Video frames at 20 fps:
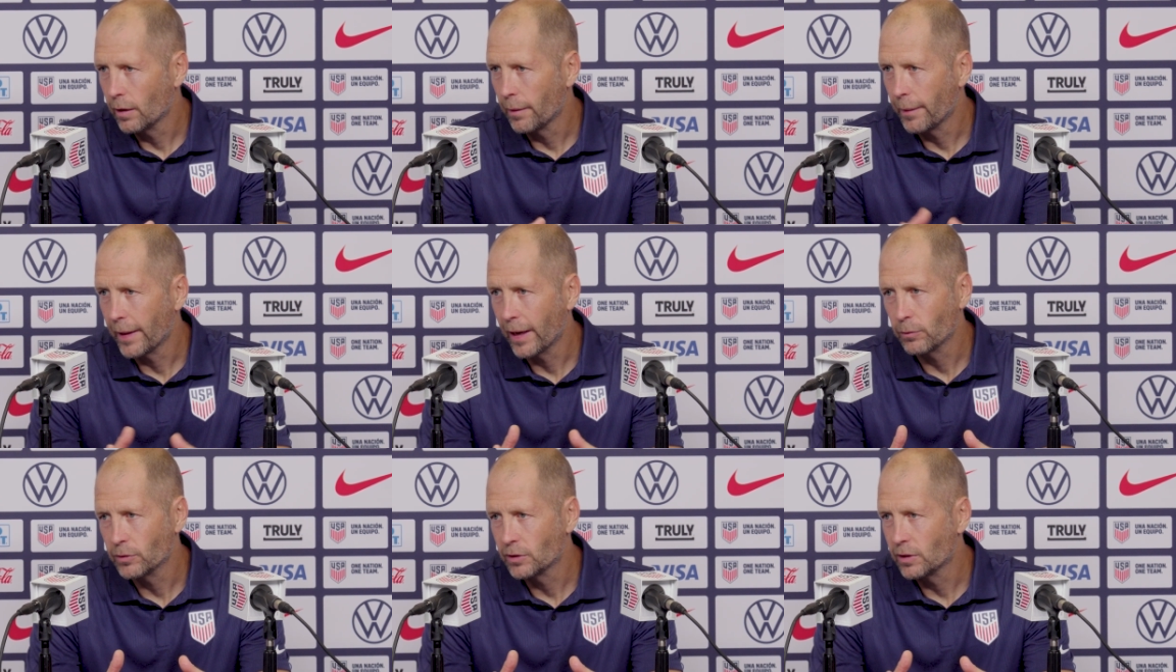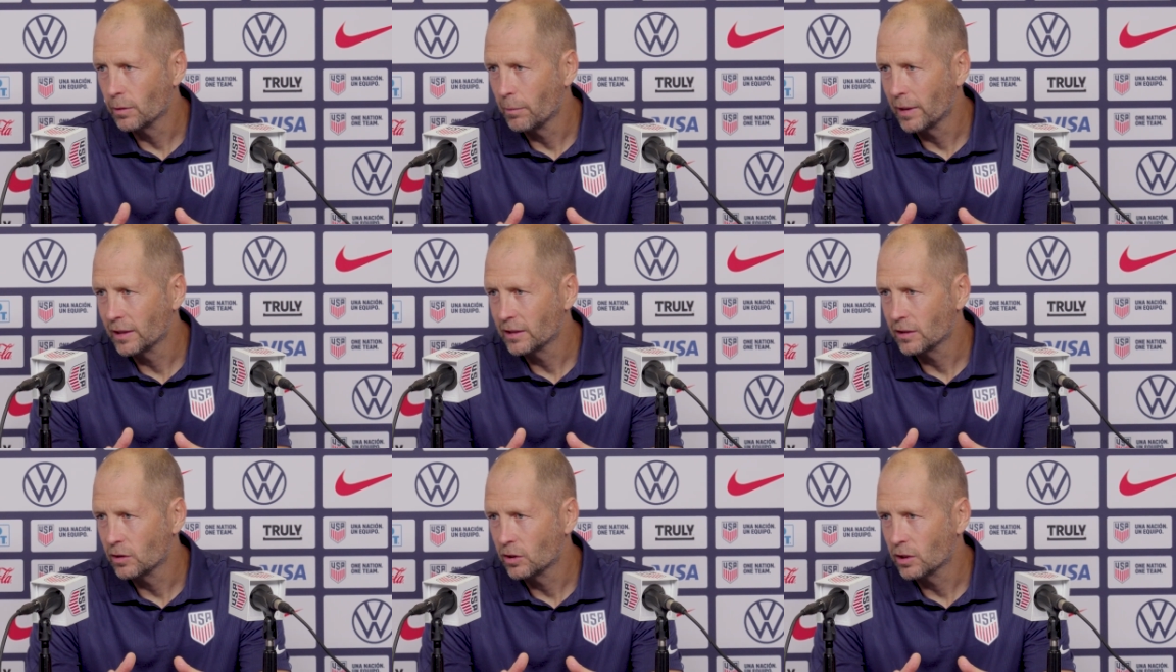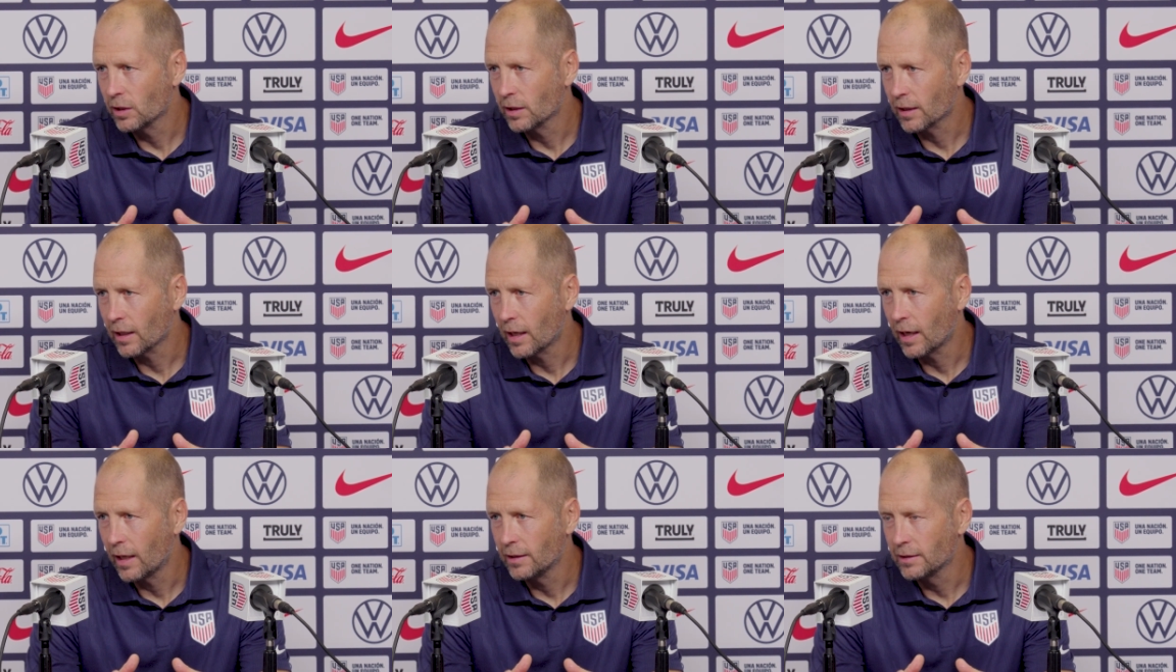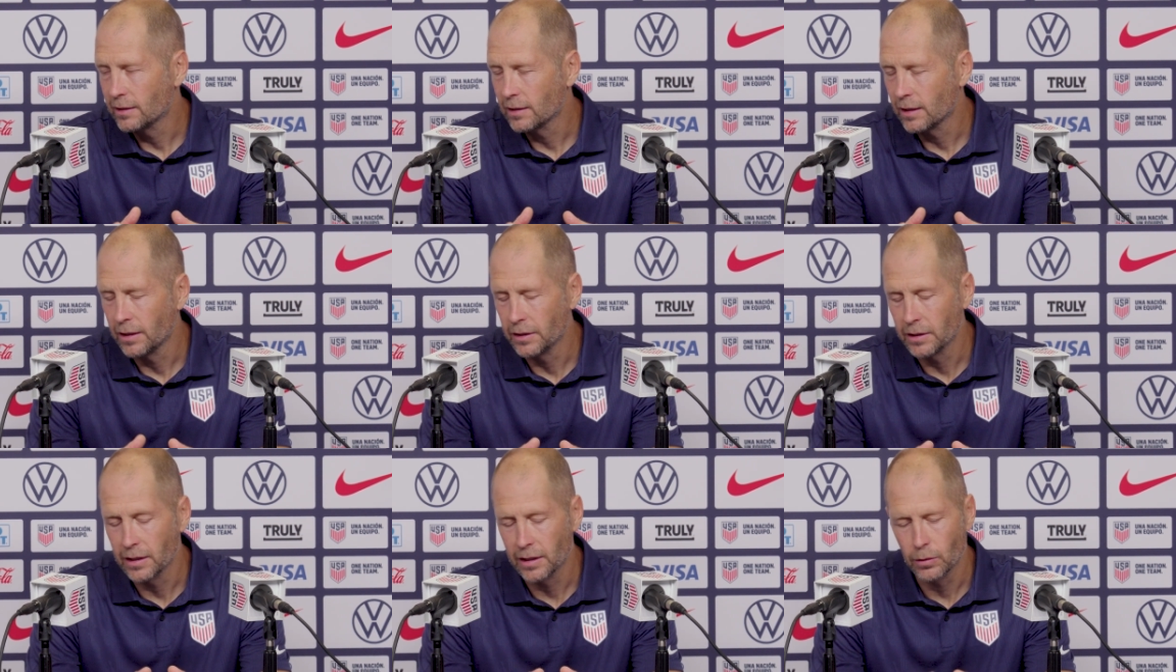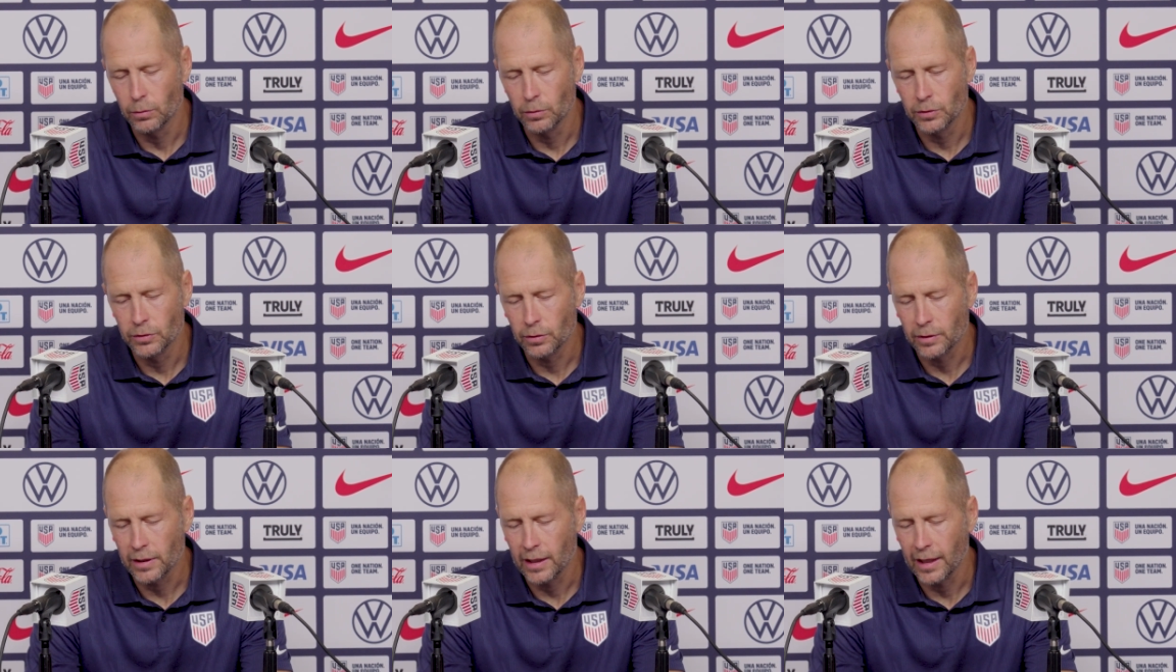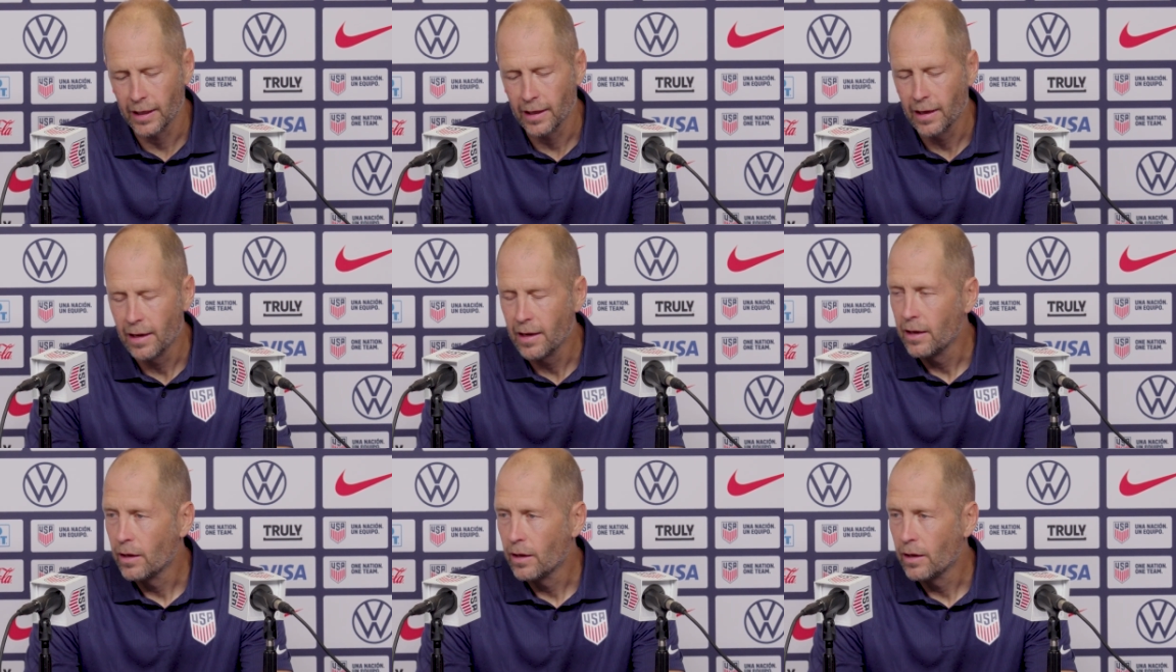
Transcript: And that was the message to the guys. And then it was, okay,